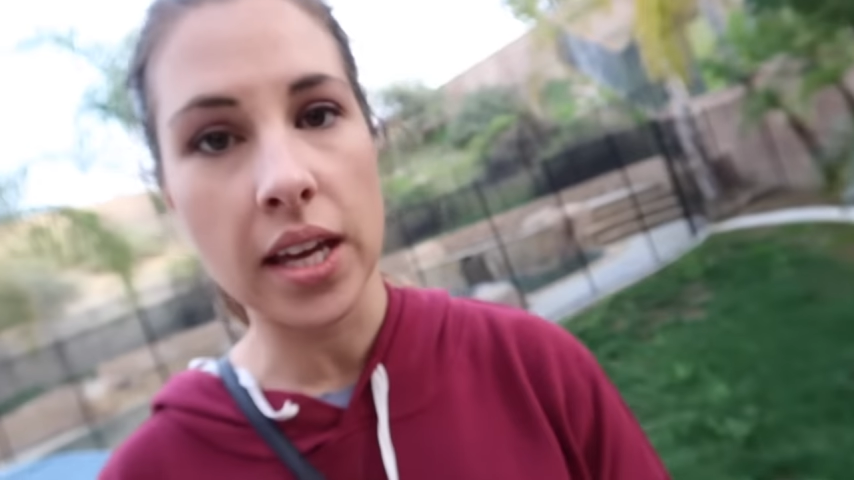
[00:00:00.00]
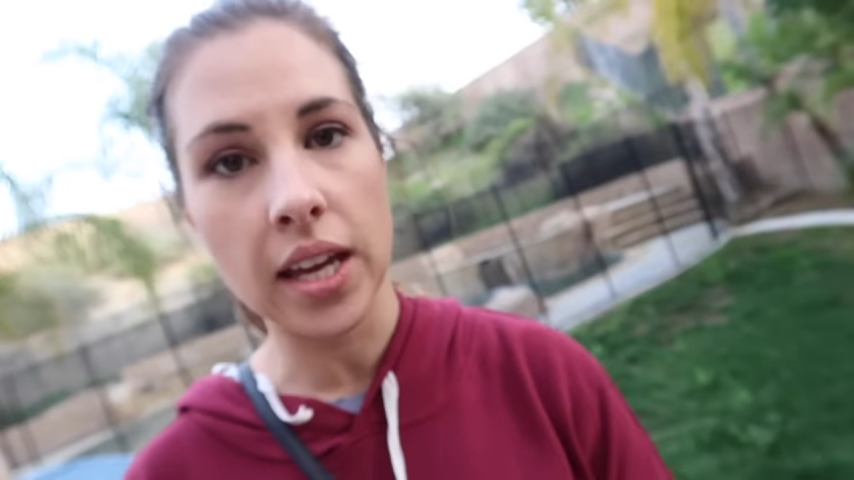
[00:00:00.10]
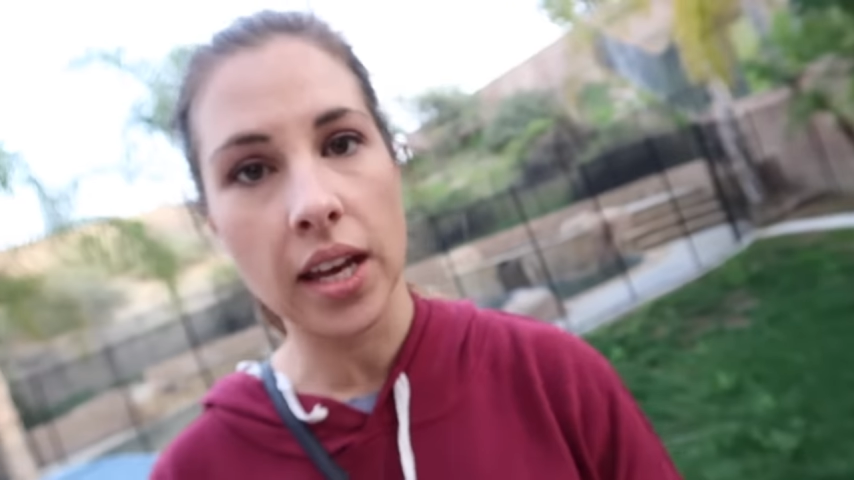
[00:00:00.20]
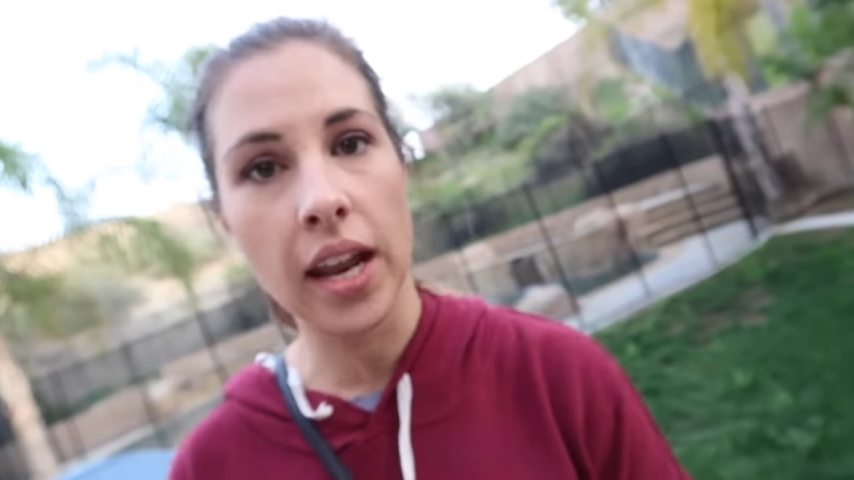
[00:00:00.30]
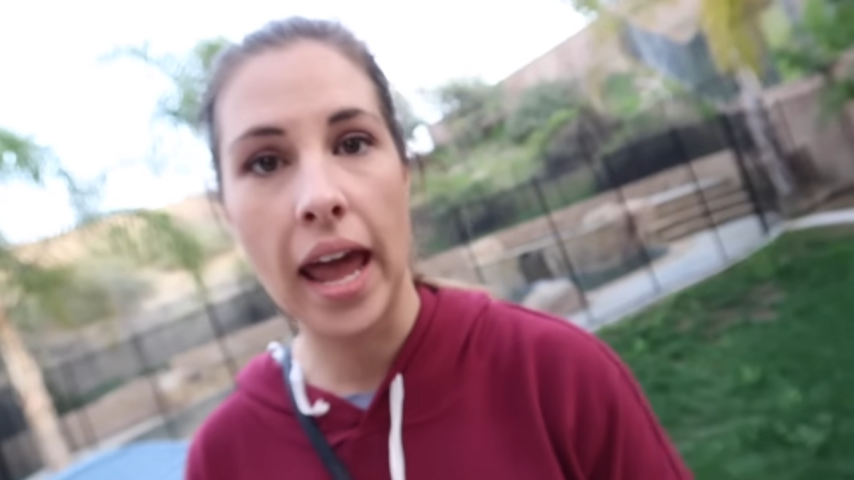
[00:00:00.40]
in
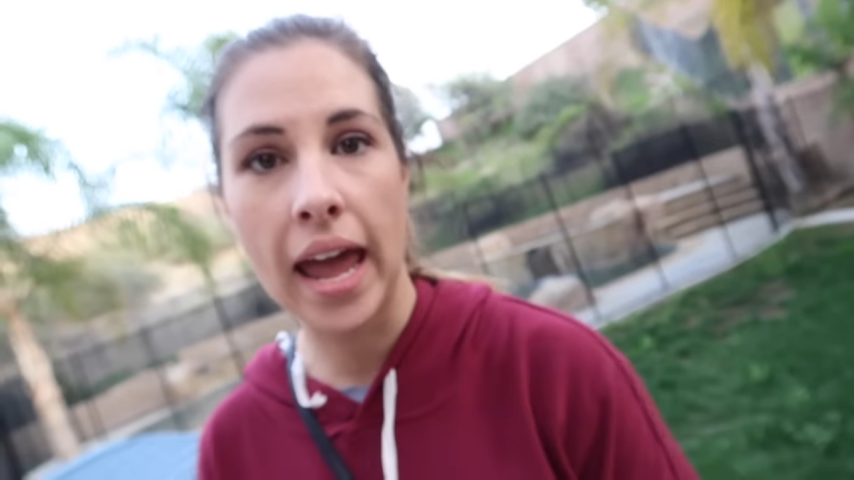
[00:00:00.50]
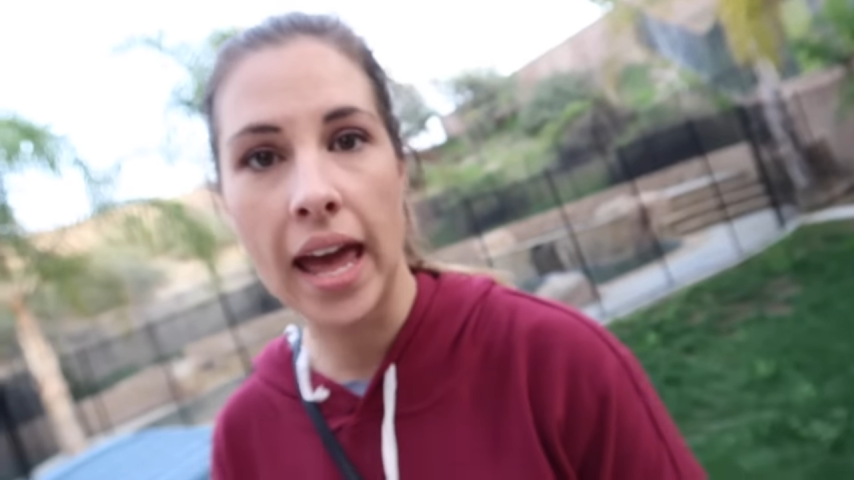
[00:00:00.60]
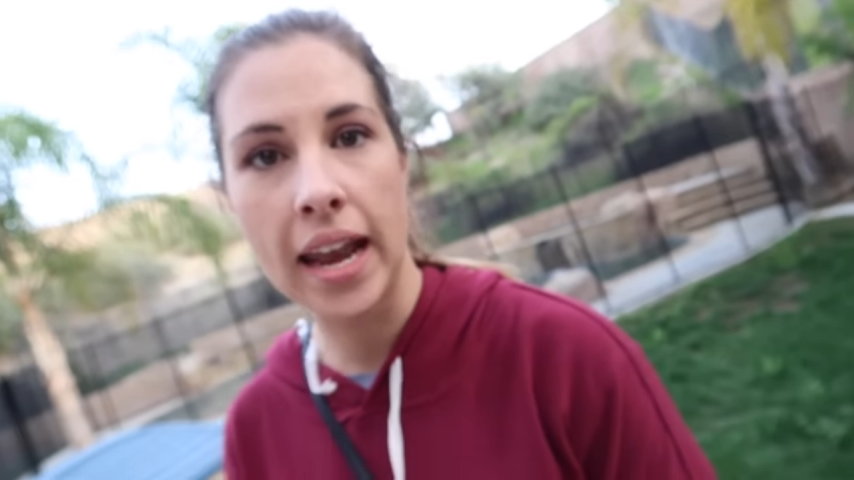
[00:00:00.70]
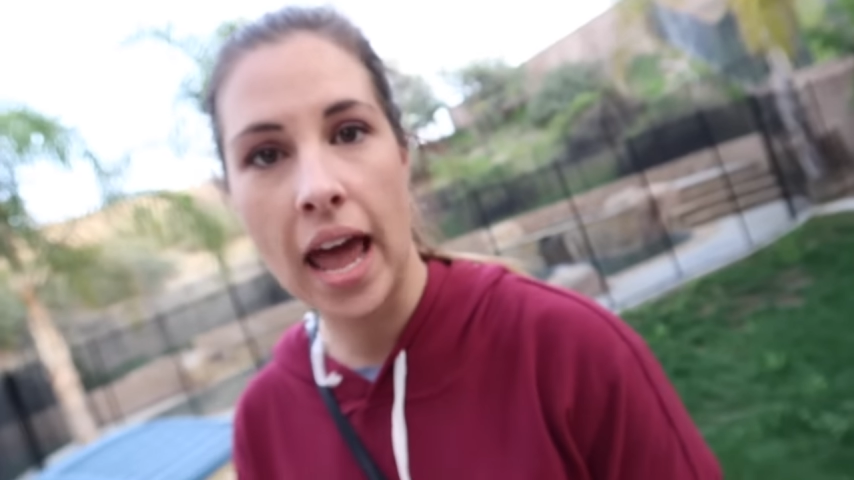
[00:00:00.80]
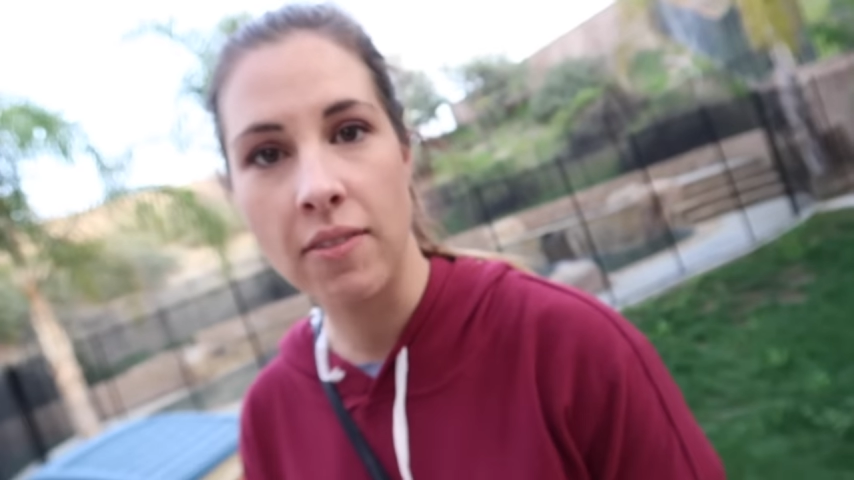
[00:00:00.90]
and
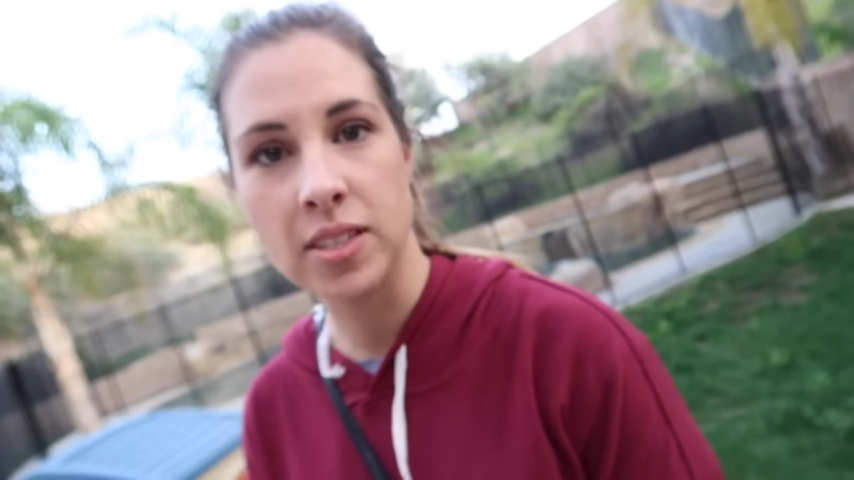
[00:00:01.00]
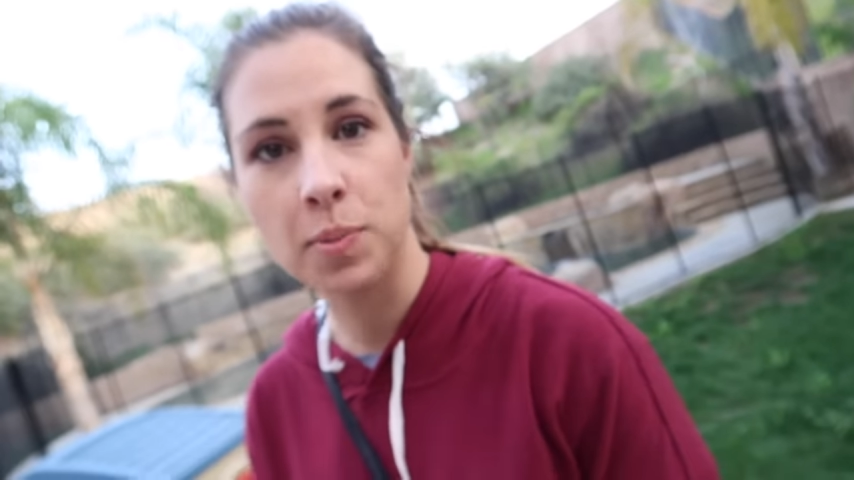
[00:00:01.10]
have a